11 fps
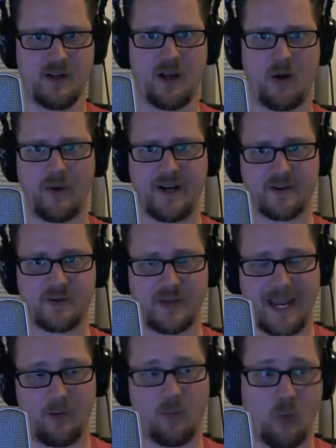Windows
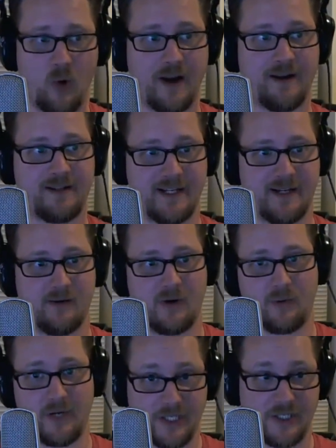8.1 did a
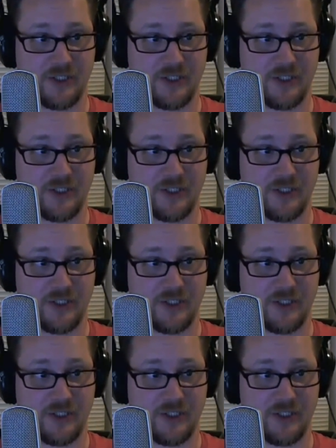really good